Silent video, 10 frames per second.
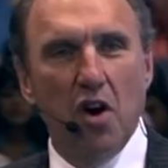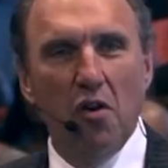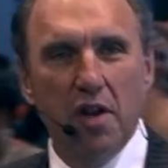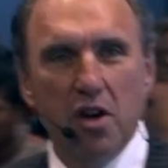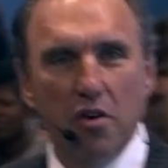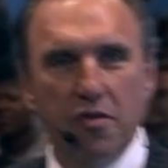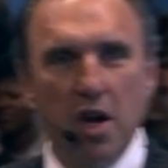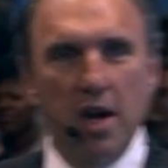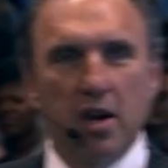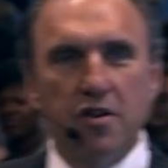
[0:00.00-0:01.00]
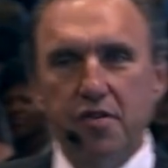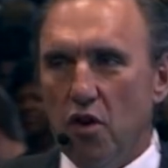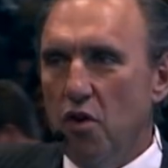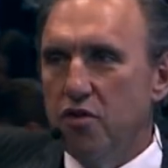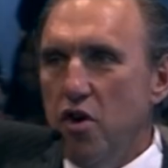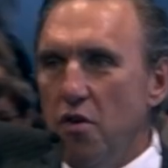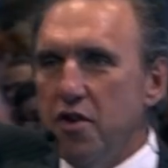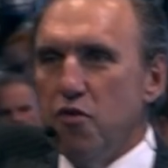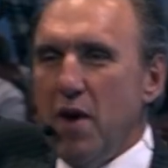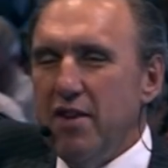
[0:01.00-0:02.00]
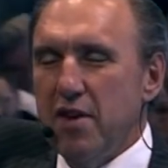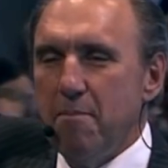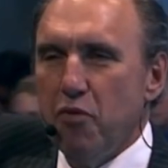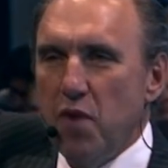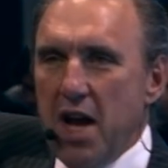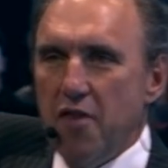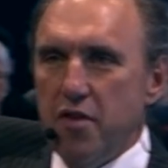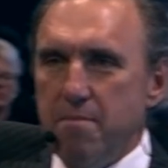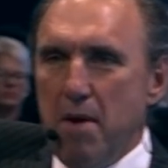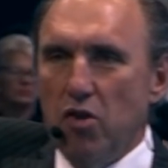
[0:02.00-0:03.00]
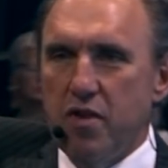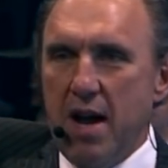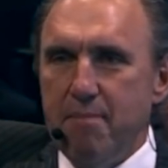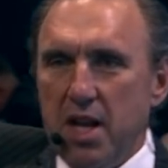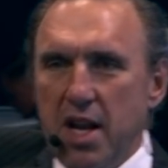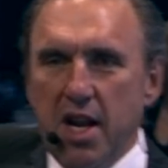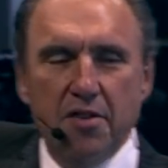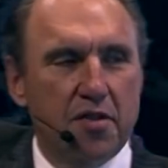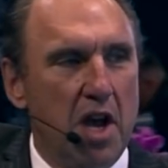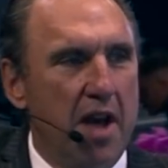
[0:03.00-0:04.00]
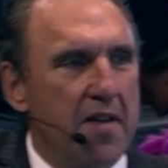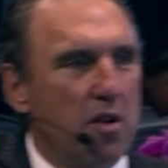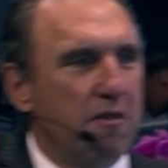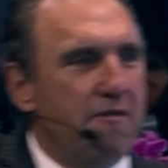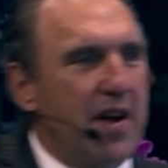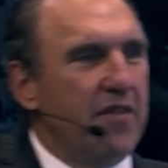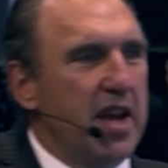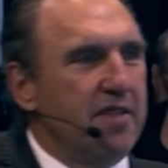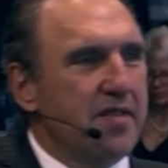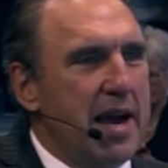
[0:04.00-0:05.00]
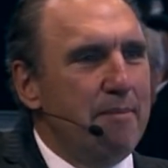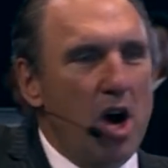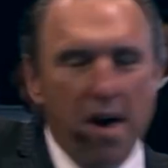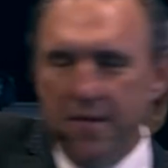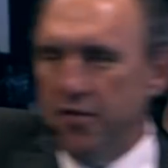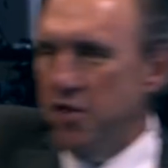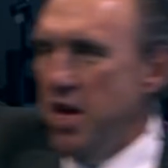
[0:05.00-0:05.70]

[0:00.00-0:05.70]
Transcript: Holy Ghost because the Lord told us raise up 300 multi-millionaires that will fund the end time harvest